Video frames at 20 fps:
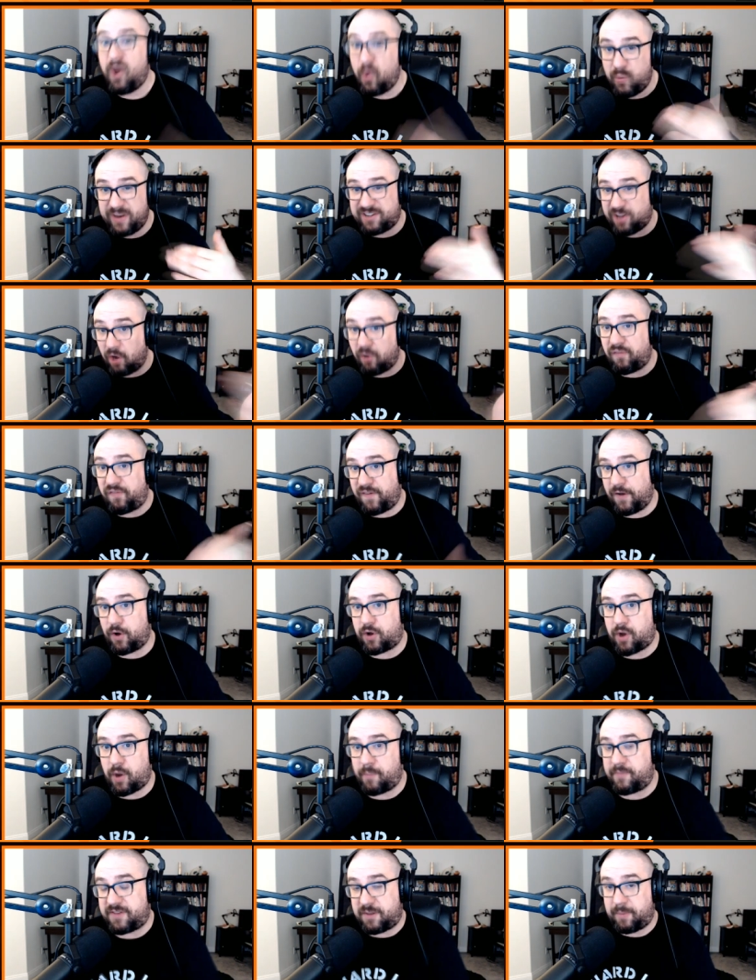we don't feel
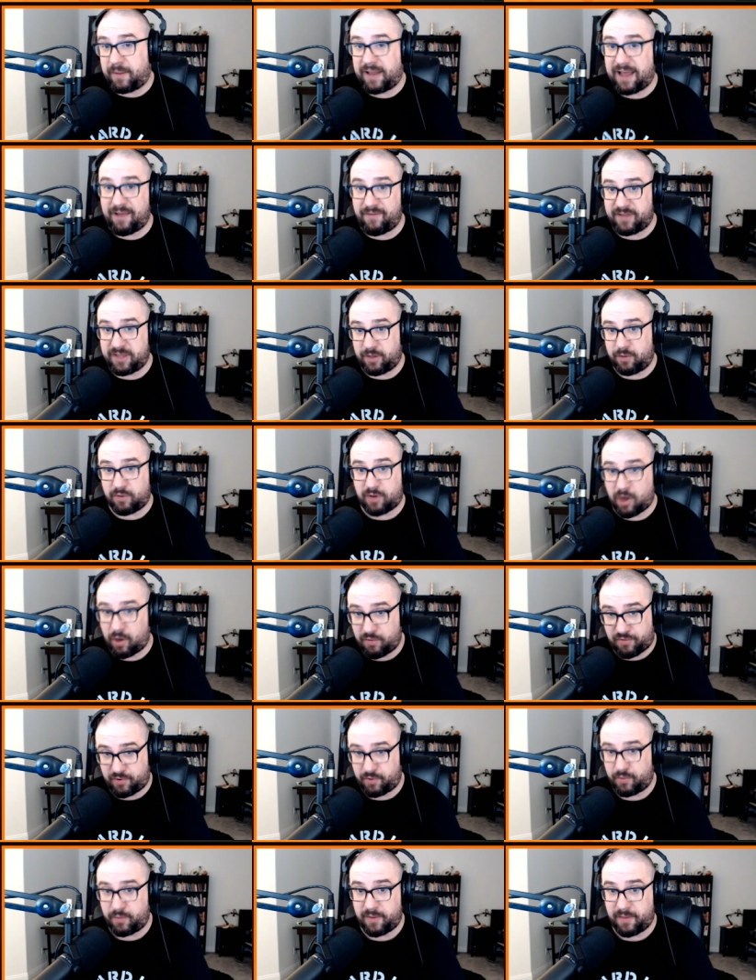comfortable having you go
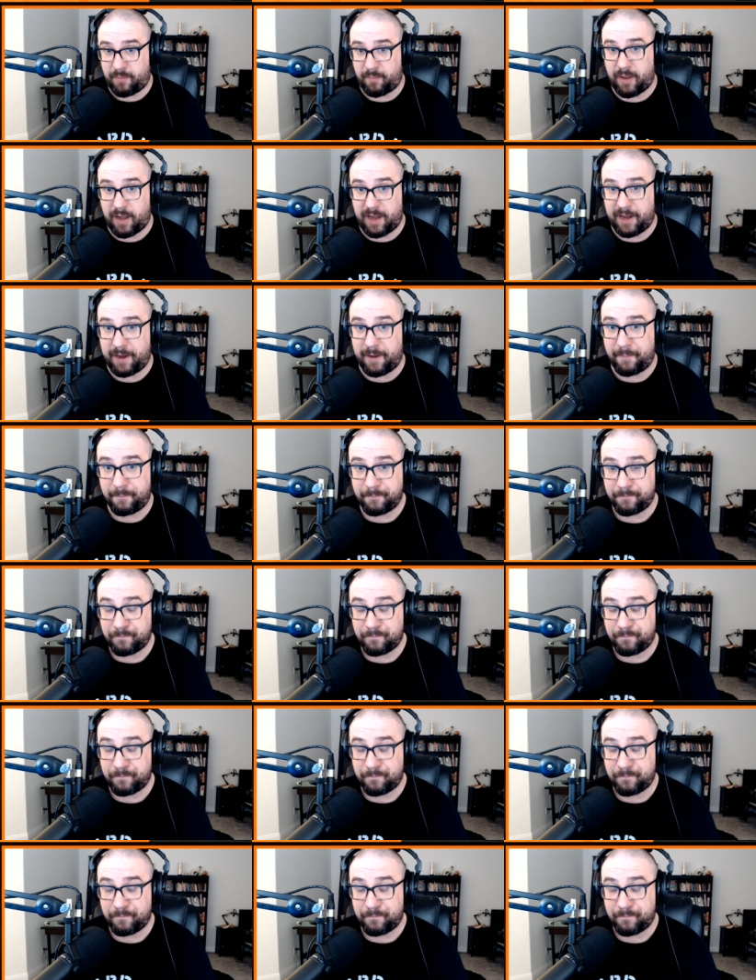through with a minor.